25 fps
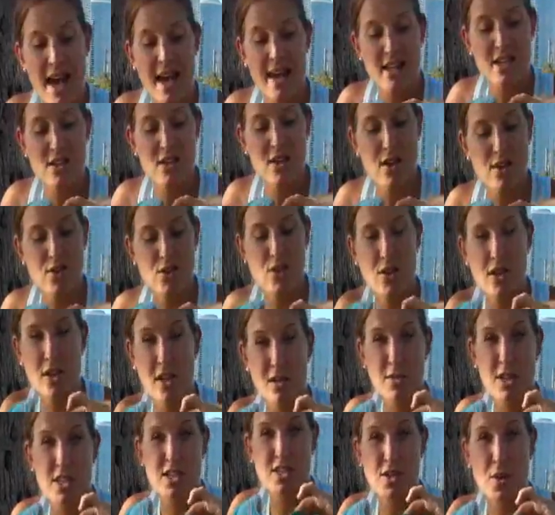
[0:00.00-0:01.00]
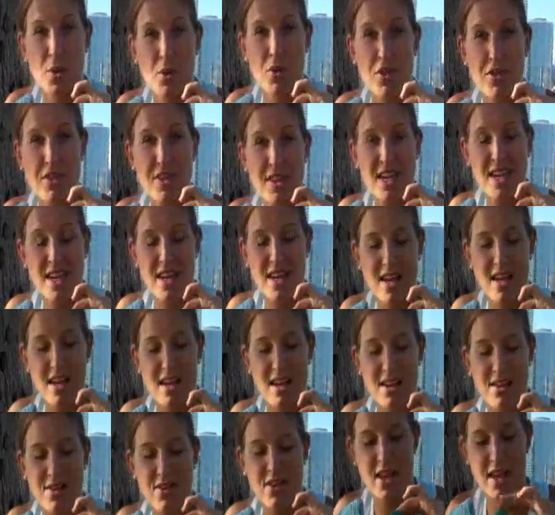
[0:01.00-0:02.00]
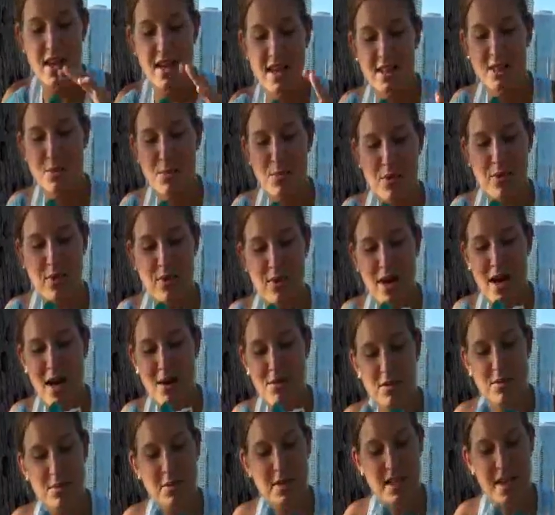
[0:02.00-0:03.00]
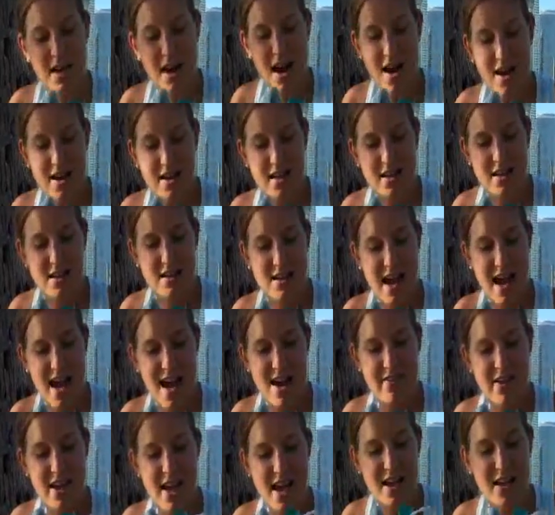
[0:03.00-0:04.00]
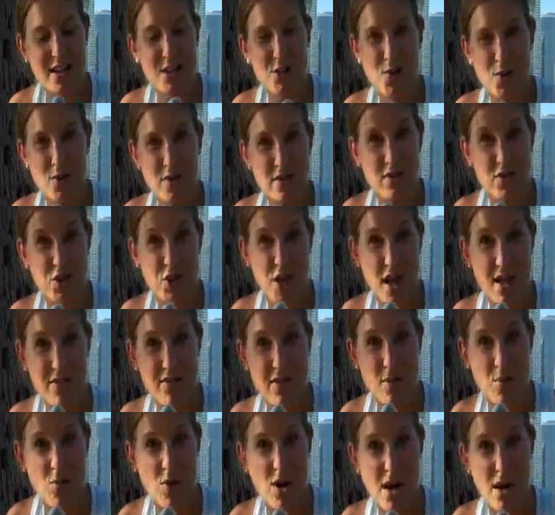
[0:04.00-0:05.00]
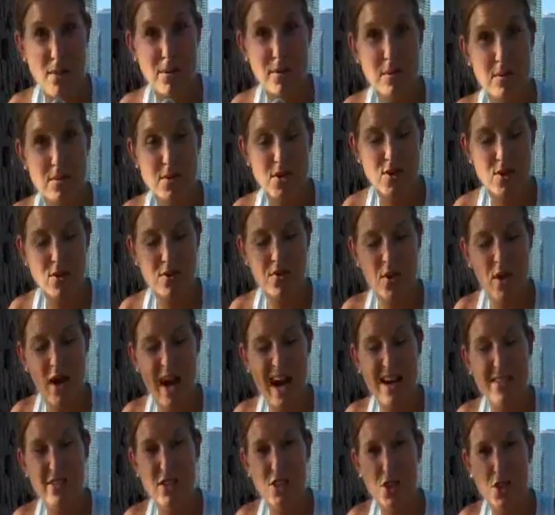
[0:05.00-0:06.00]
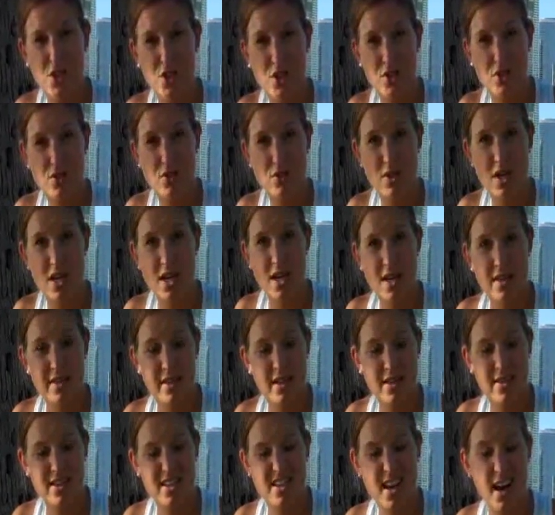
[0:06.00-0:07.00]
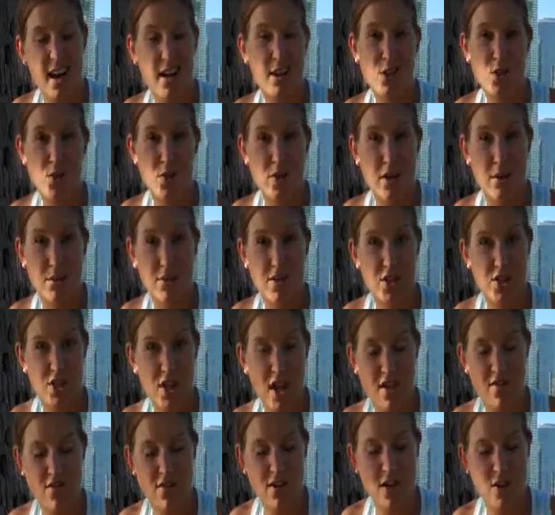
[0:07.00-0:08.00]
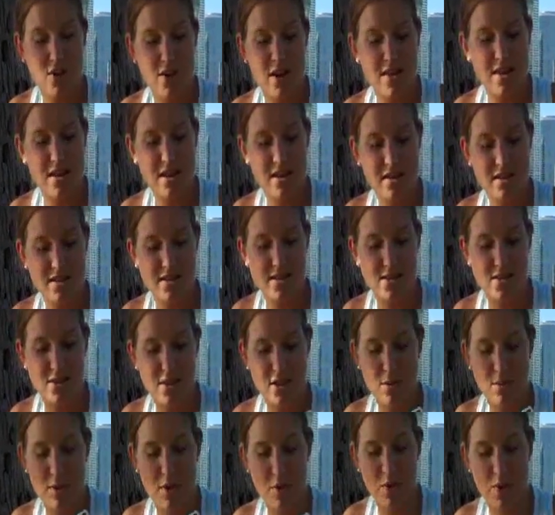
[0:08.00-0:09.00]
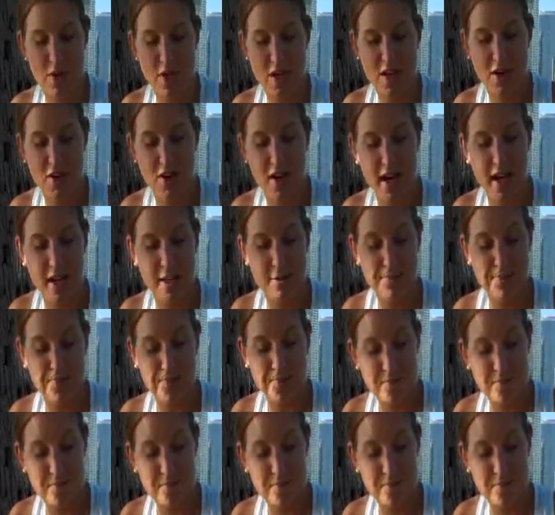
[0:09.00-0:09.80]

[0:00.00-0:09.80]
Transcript: And it's also going to be so thin that it's probably not going to have any sort of chafing problem. So if you have a shoe that the tongue's really been chafing you, I think this is going to be really great.